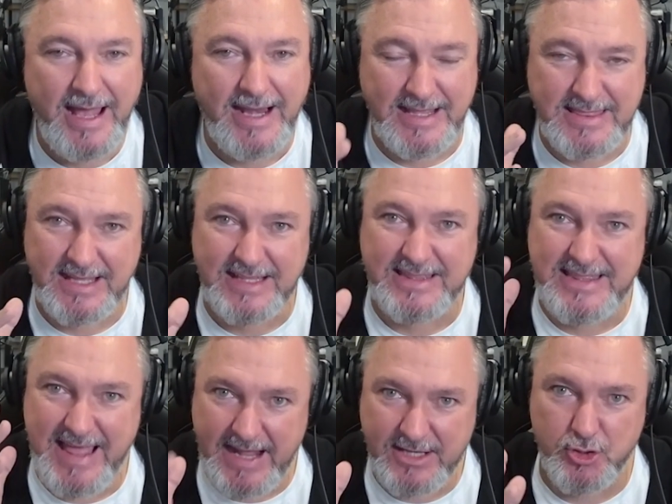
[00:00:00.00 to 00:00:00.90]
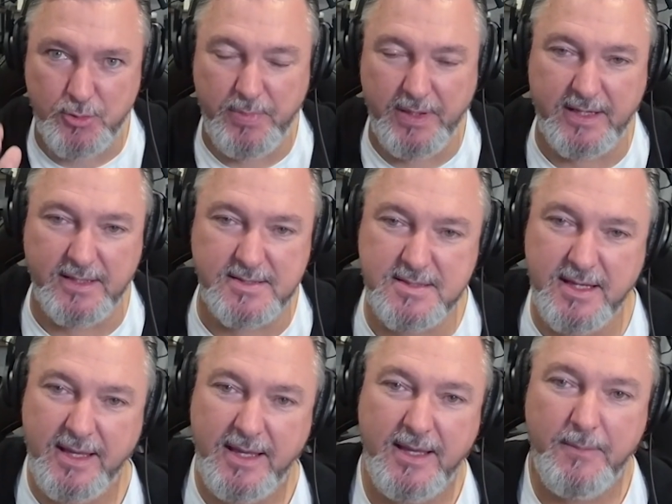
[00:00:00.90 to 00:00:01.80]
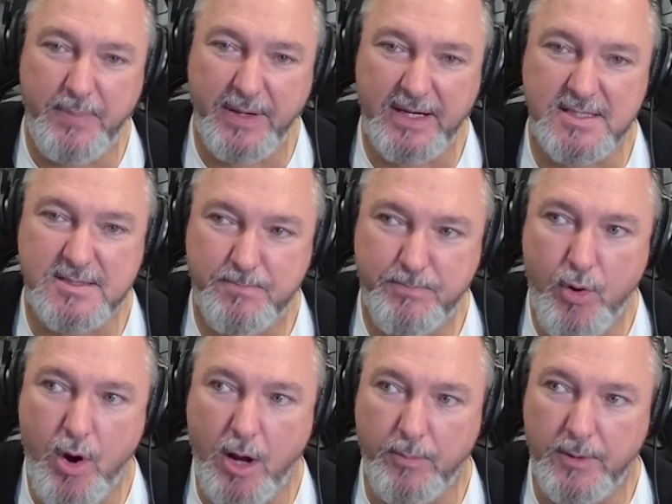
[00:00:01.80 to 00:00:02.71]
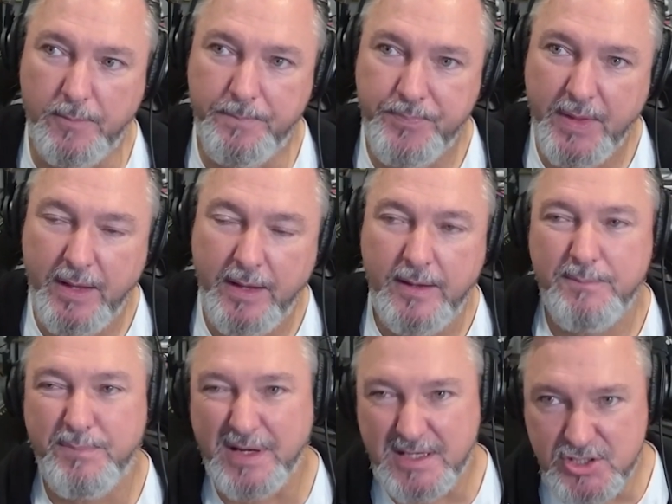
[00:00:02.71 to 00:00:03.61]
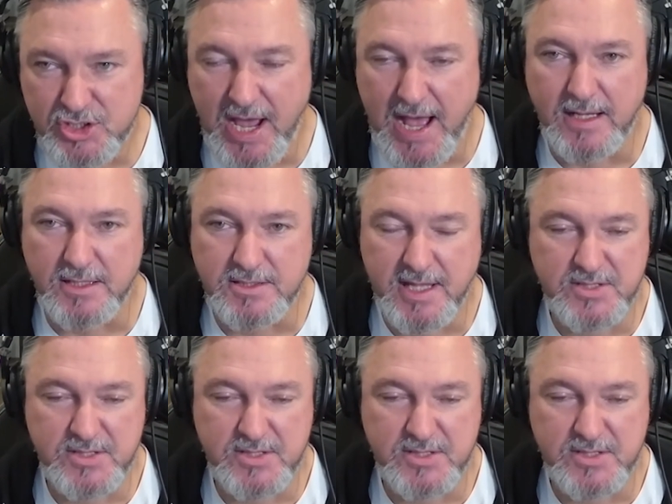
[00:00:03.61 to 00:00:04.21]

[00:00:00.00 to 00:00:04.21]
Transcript: And I think that's your biggest problem, biggest challenge.